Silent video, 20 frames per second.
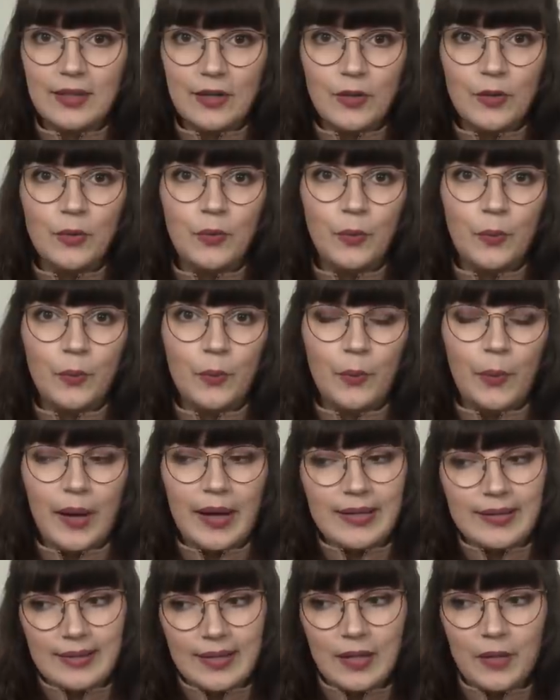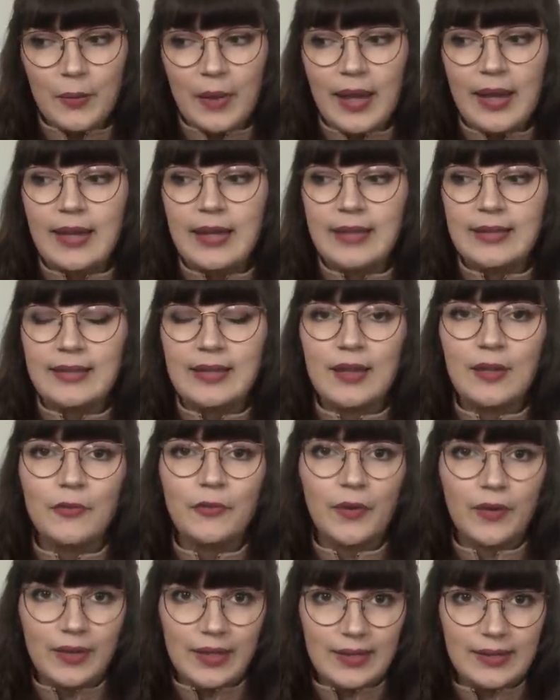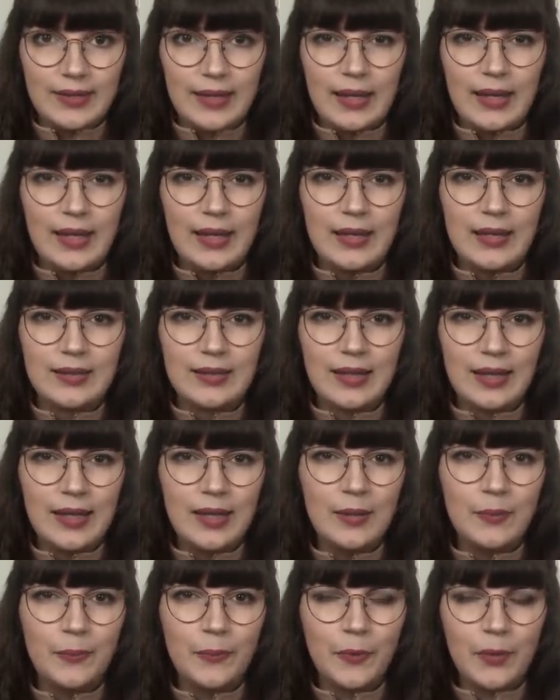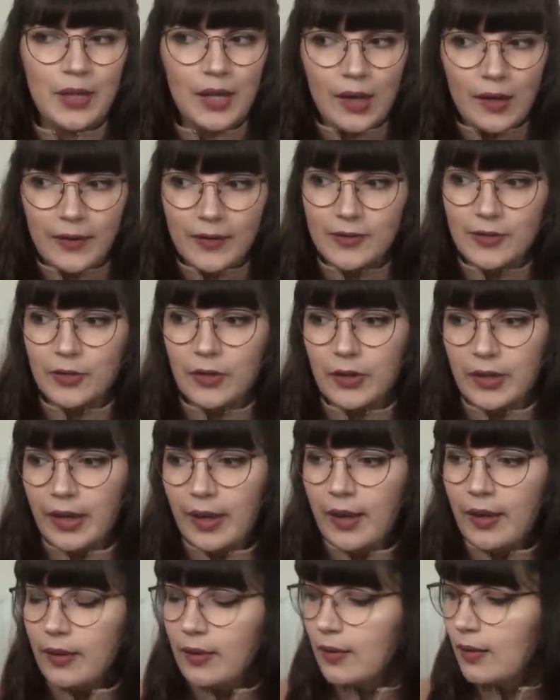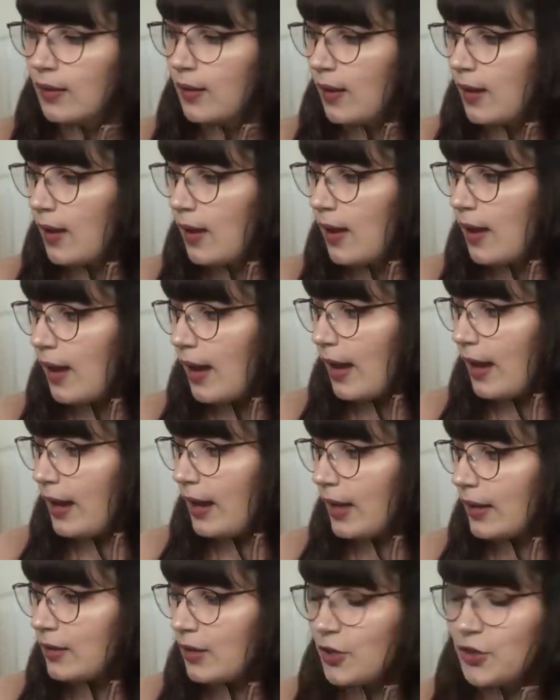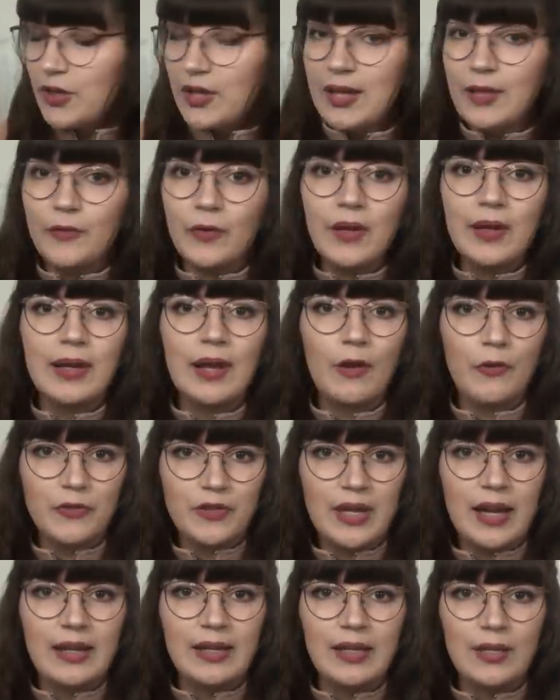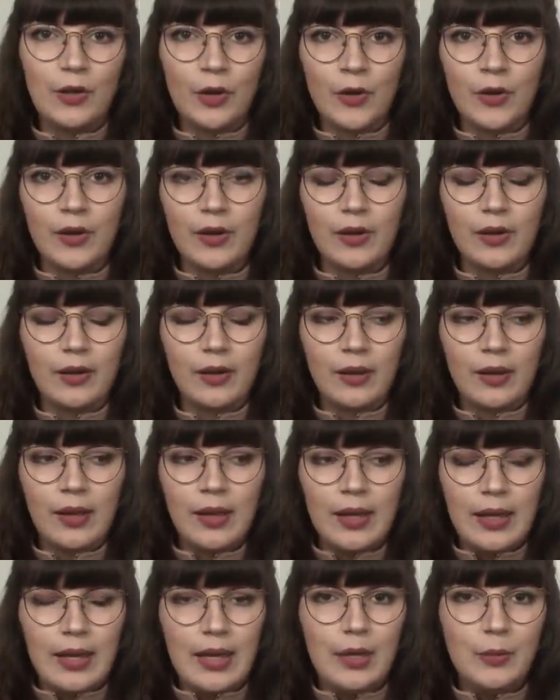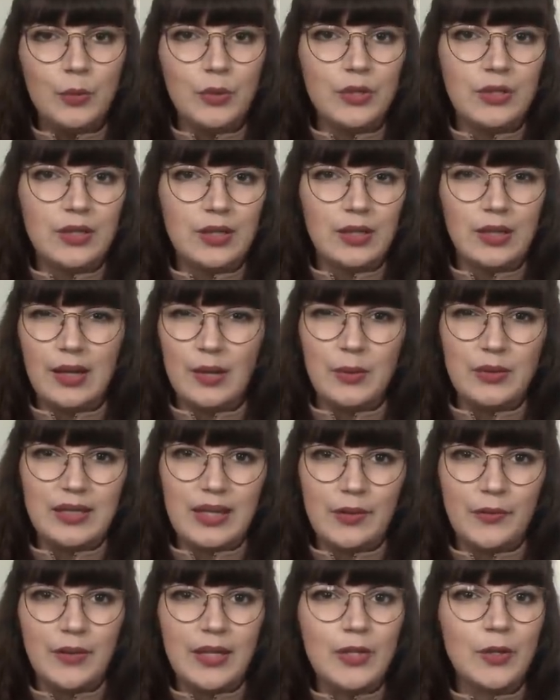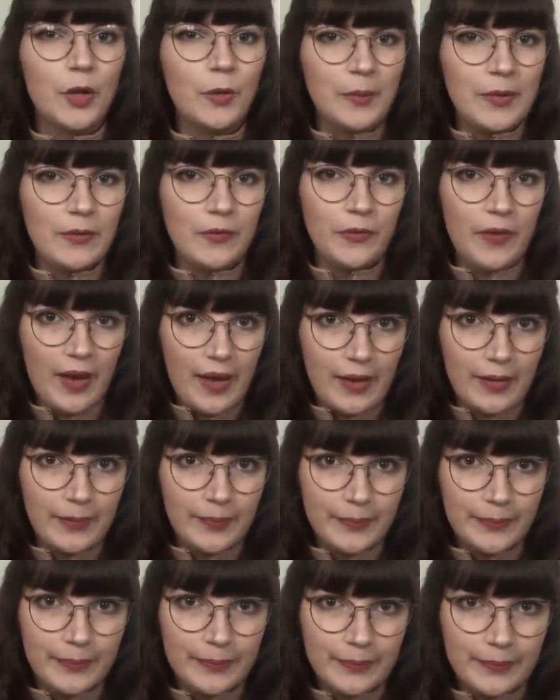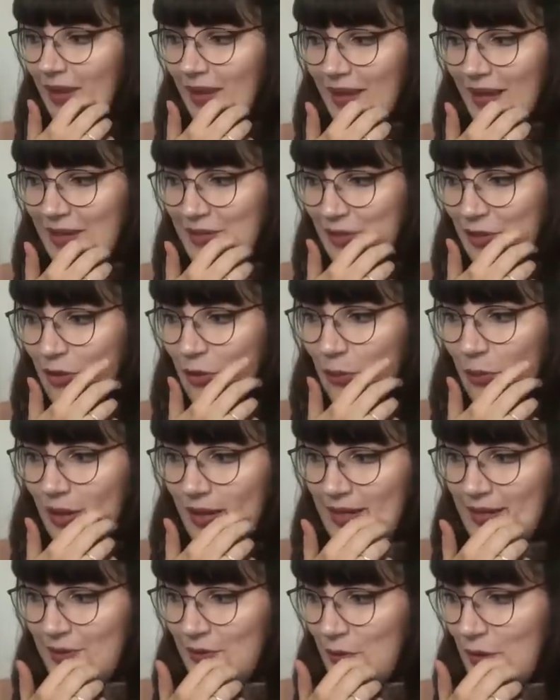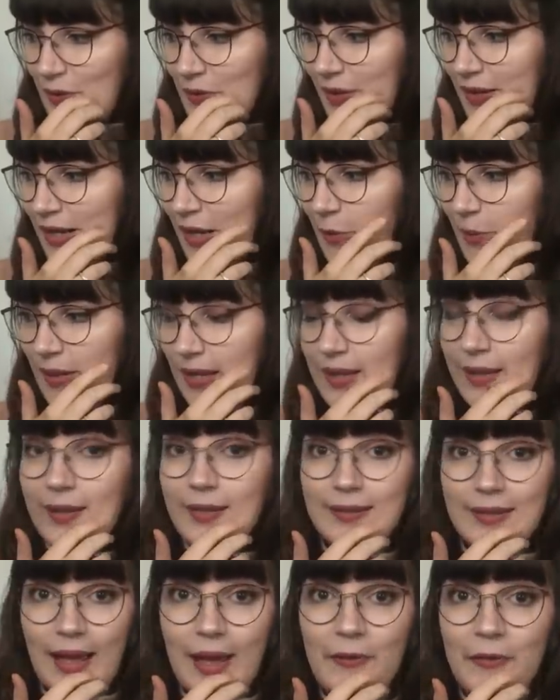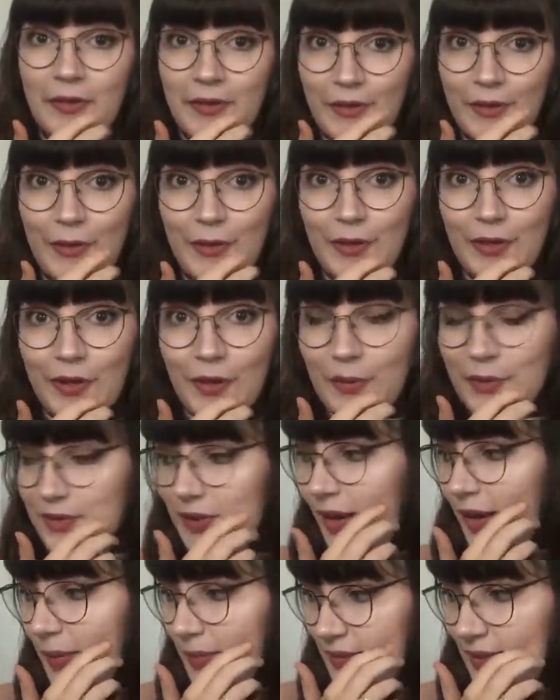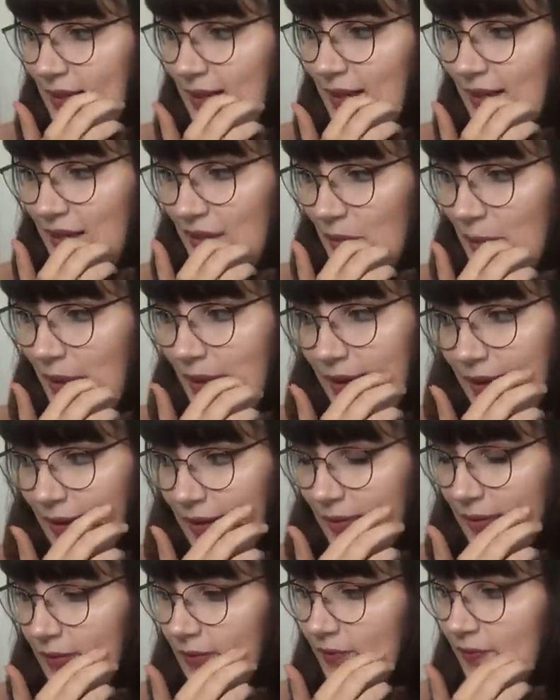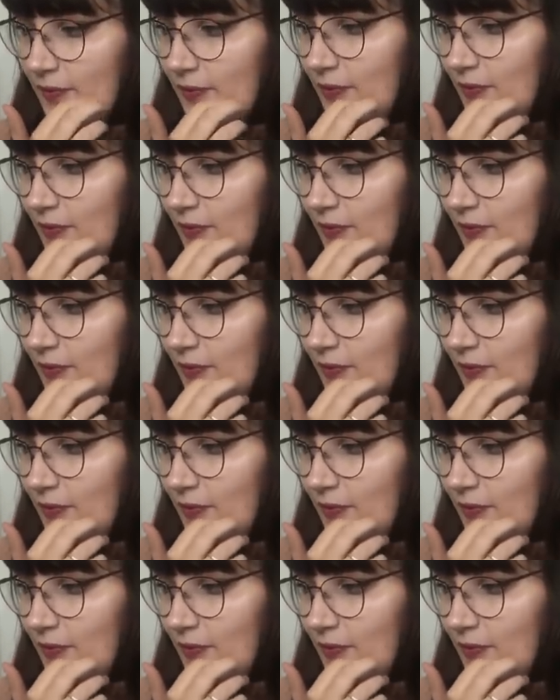is still wasting away, he's getting very skinny and it's getting pretty hard to look at, and I think if I left it any longer it would definitely not be fair. I don't know what he's doing right now, but he's having a good old time digging in the bedding.